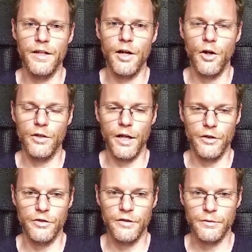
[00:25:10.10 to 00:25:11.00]
hard
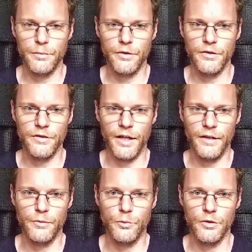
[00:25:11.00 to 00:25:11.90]
edges, because
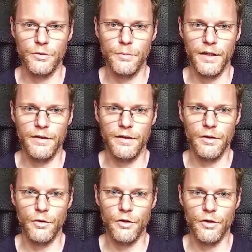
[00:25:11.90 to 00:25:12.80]
that would make it
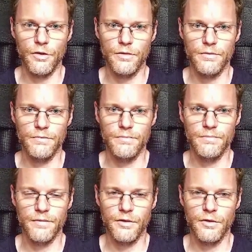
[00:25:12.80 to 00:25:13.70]
look
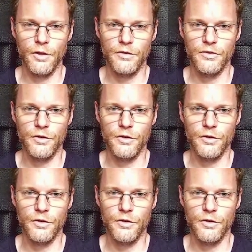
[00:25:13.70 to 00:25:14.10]
not so